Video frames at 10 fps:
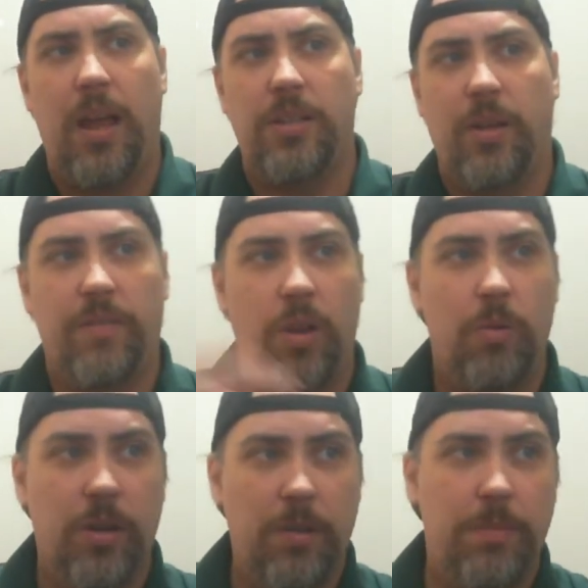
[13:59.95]
I still have to
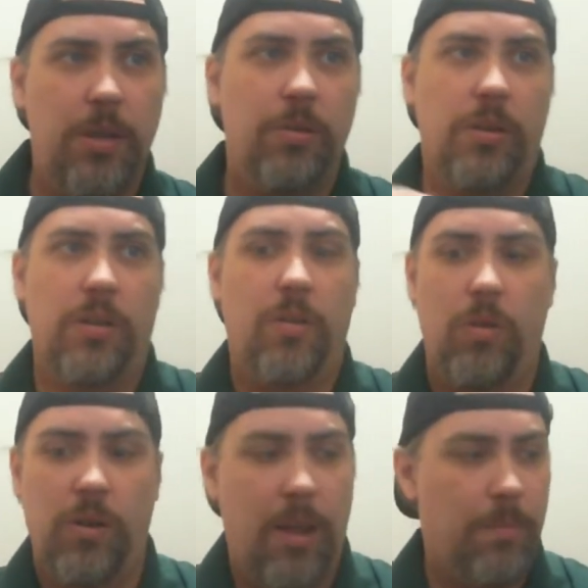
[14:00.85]
own a computer
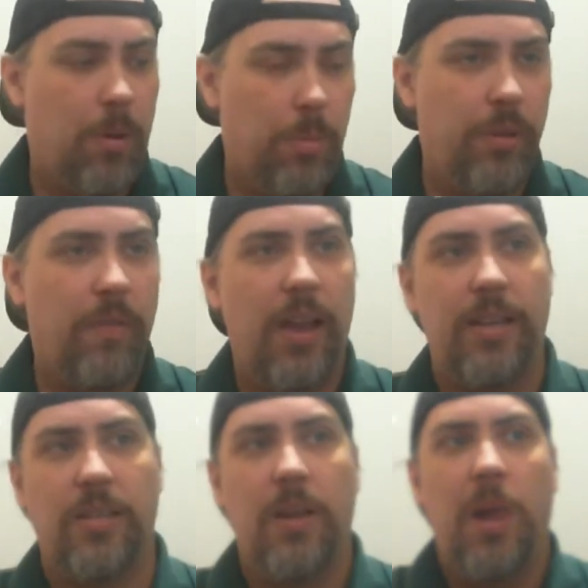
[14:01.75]
or a mobile device.